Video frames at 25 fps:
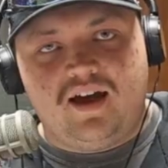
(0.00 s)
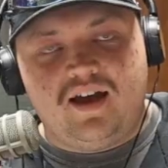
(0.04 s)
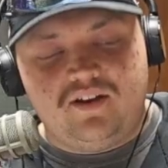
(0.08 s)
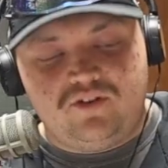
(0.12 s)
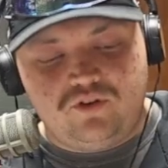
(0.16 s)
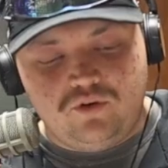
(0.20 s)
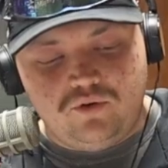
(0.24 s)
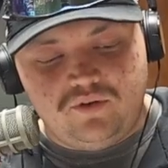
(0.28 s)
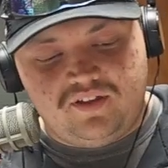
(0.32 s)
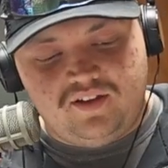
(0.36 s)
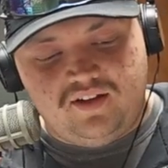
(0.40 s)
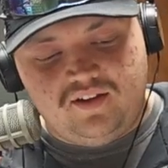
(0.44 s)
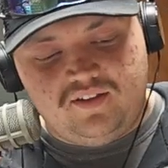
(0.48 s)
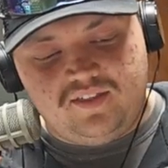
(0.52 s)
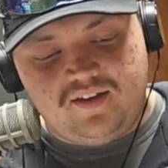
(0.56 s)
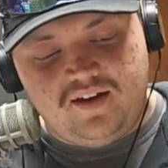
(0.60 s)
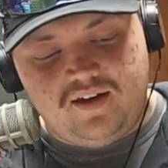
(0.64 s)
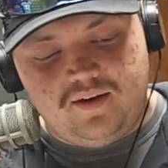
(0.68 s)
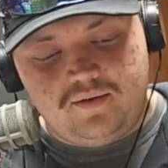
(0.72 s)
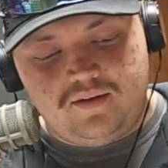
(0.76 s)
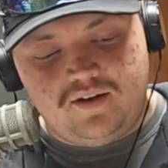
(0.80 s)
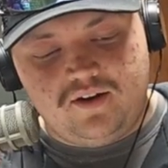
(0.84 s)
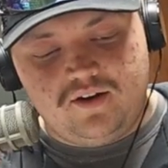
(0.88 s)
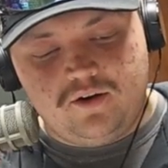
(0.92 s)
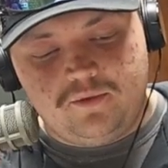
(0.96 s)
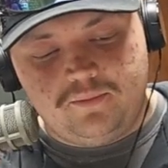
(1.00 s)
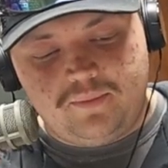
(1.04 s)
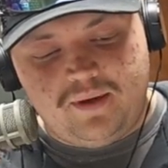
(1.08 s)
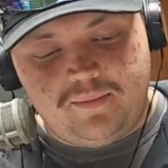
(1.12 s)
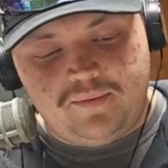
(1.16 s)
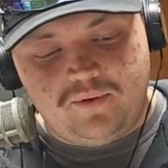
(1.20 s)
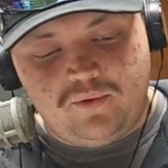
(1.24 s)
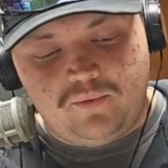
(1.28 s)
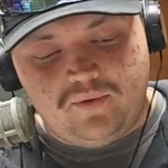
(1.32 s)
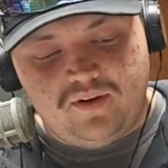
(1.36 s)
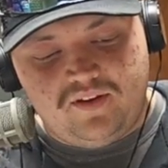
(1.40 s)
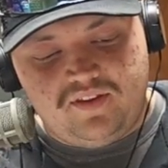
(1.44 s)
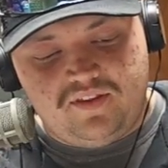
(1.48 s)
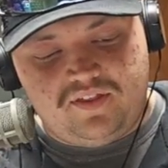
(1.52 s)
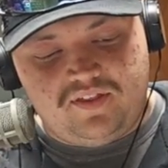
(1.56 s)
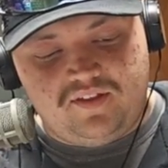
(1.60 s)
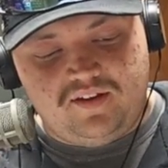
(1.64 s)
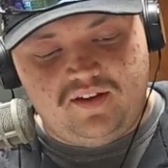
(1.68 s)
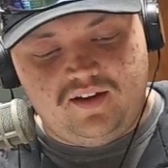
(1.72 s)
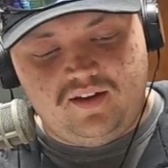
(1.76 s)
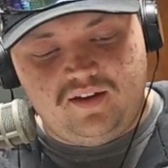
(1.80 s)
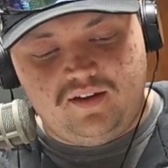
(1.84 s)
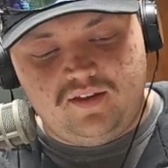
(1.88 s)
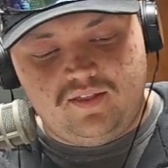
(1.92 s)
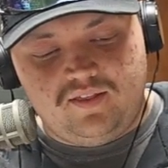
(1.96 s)
I do think that, maybe one
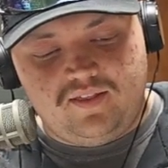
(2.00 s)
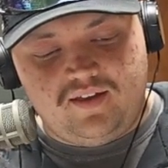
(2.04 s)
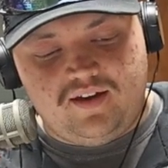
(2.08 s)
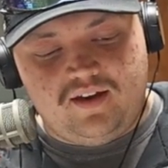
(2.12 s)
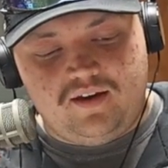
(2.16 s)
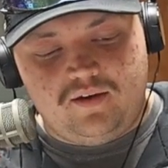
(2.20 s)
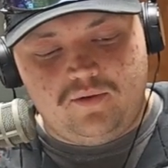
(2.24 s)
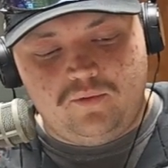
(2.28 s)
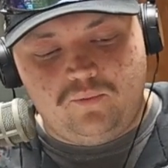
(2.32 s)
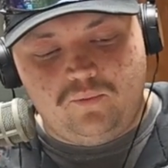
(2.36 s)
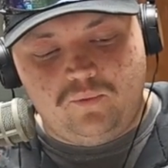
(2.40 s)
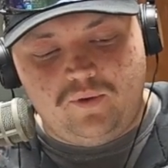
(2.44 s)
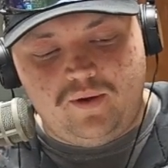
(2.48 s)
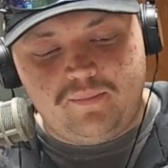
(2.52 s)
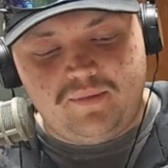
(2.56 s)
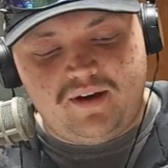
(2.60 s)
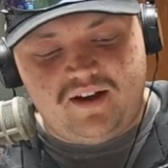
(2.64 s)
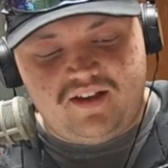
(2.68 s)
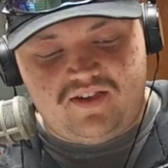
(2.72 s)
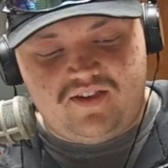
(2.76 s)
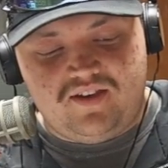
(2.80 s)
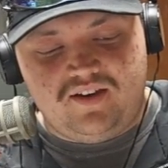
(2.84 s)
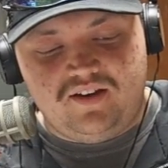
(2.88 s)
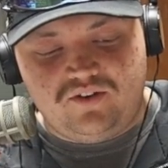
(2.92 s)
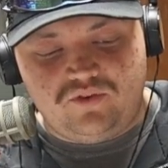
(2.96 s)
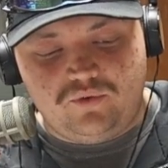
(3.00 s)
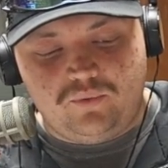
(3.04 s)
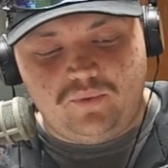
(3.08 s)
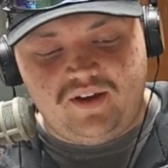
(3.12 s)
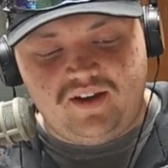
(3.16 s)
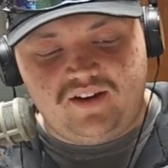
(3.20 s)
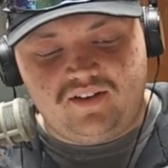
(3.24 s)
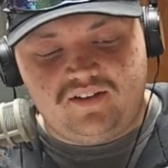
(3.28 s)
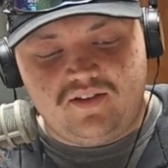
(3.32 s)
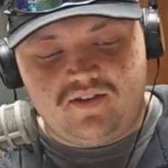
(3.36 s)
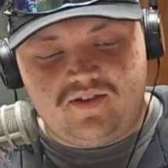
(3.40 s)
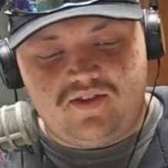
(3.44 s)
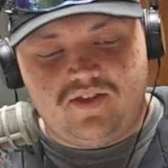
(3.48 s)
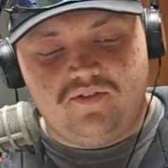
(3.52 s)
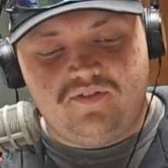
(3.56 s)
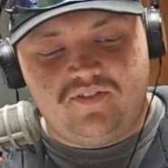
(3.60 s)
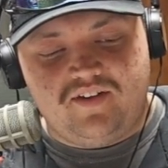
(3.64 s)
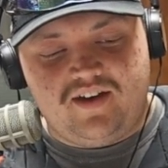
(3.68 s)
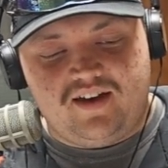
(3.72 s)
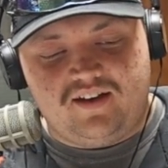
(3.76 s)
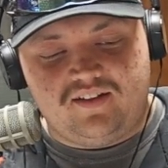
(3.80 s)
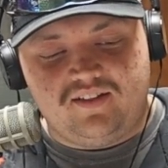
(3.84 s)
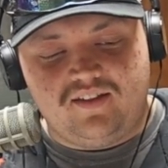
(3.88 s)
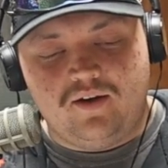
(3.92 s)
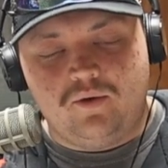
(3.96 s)
thing that we might see tweaked is the
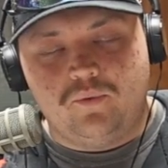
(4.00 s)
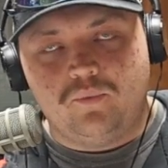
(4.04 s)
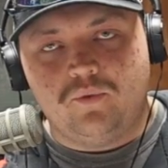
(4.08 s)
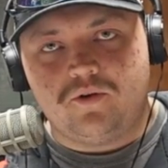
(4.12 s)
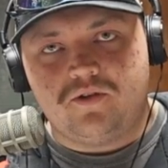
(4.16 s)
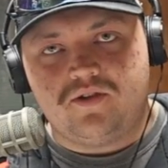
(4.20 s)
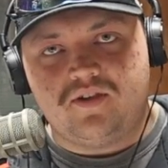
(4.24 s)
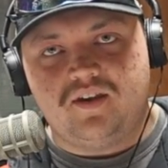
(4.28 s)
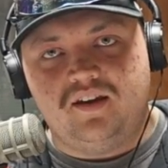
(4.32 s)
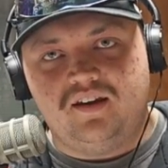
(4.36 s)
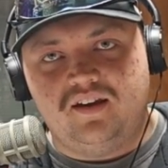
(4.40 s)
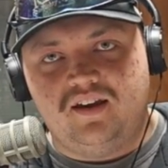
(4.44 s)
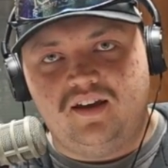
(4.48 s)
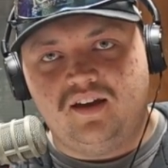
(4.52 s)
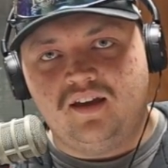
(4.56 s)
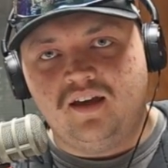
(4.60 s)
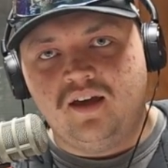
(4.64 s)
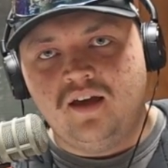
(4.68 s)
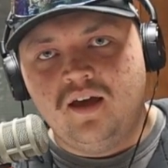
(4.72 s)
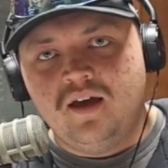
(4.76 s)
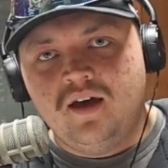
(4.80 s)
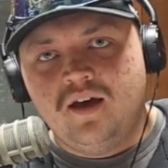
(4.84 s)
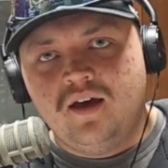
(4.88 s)
fact that we're sending